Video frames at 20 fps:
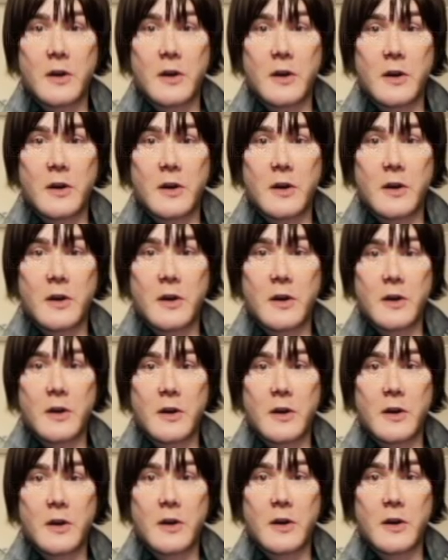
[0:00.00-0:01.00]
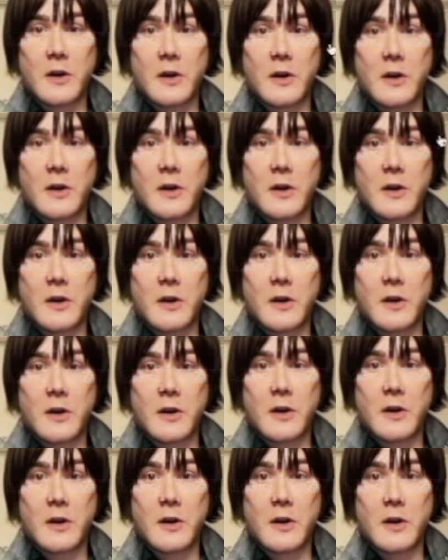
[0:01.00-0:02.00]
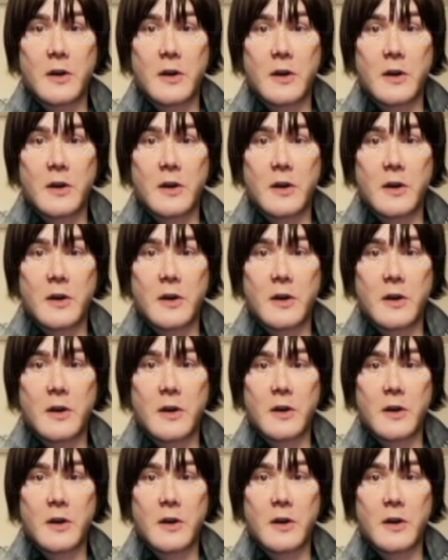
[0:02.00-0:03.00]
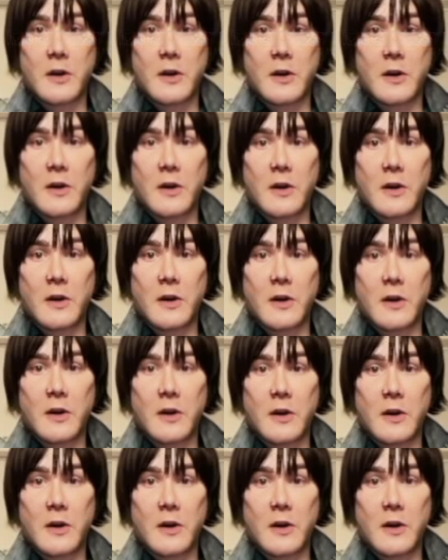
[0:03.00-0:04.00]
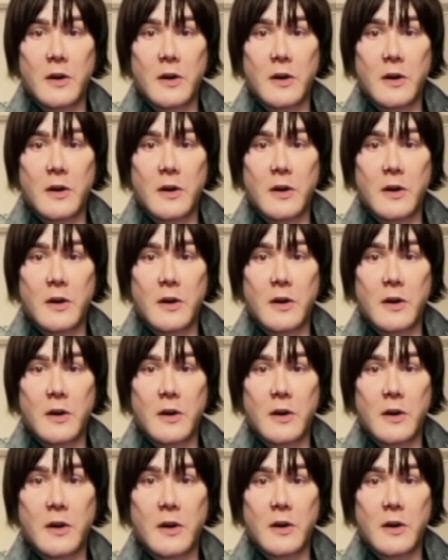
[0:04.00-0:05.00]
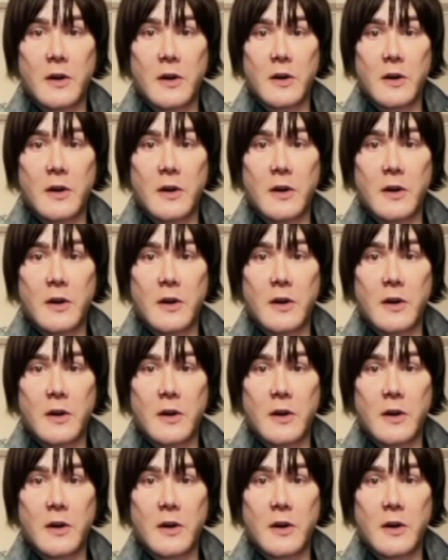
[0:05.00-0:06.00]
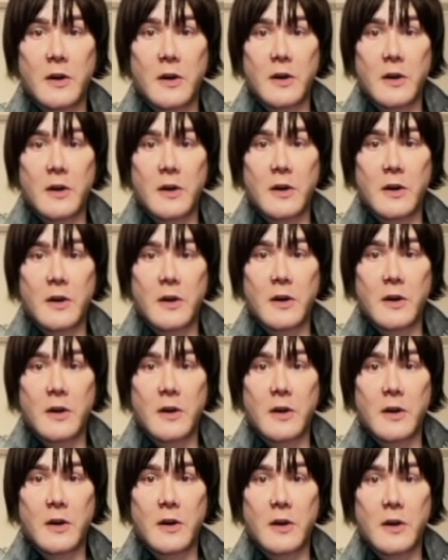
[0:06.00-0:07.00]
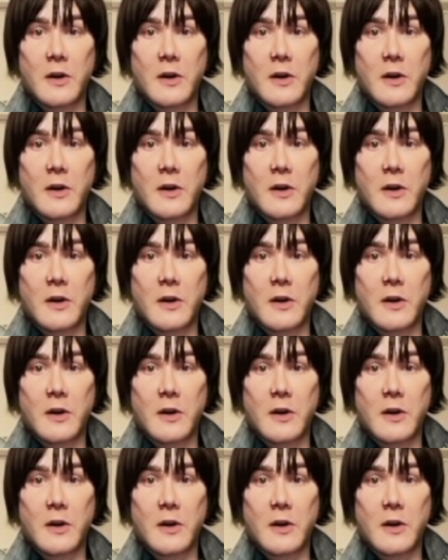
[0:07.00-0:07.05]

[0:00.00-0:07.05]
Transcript: [no speech]